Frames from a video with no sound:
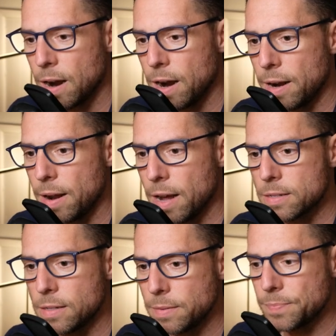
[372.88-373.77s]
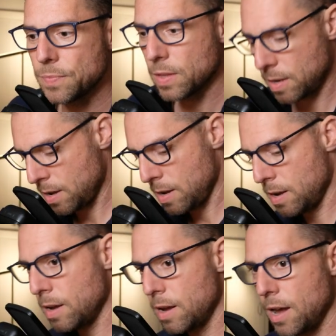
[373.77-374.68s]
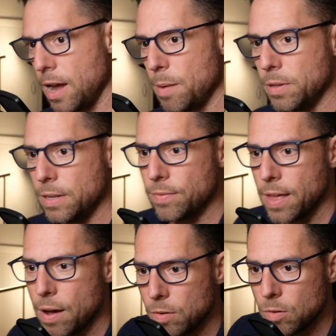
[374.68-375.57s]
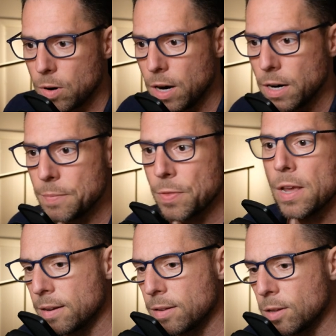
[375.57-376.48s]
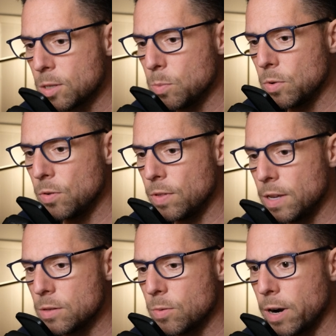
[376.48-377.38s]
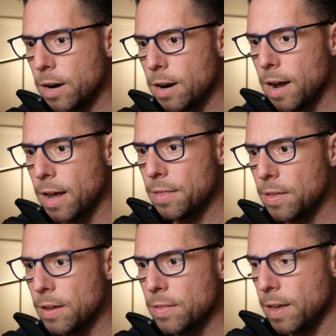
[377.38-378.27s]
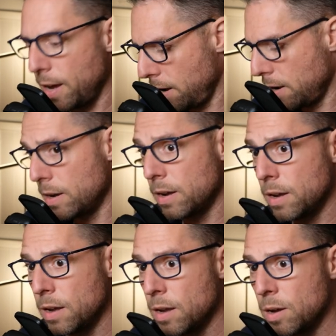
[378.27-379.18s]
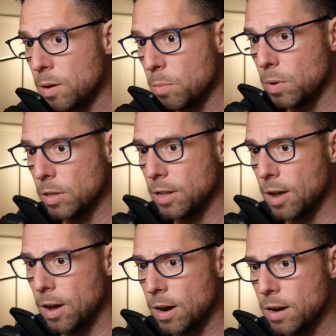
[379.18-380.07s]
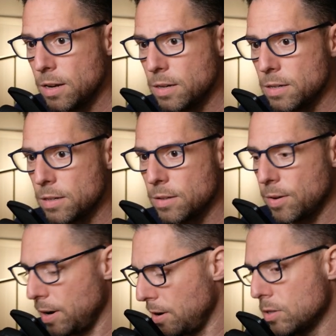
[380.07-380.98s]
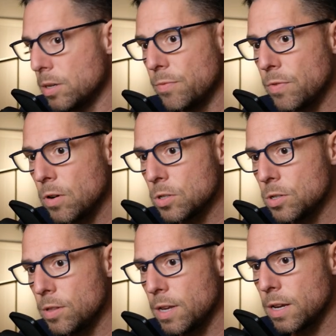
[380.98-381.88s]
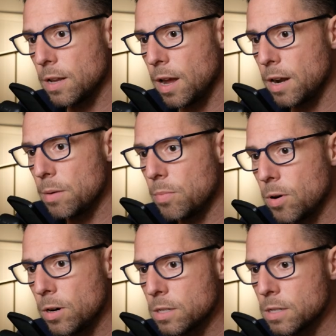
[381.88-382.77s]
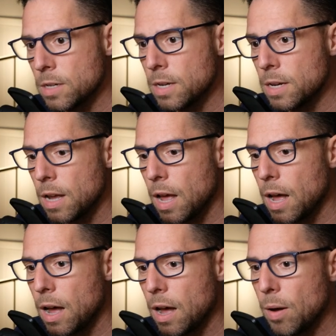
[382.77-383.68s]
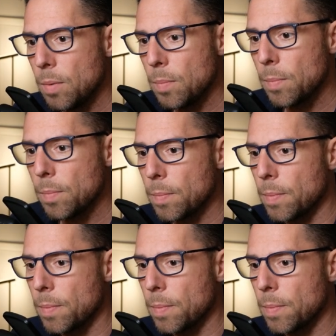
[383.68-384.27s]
All right, excellent. I believe that will work. Let's move these where I think they belong, although I know some folks do the inline imports. Um,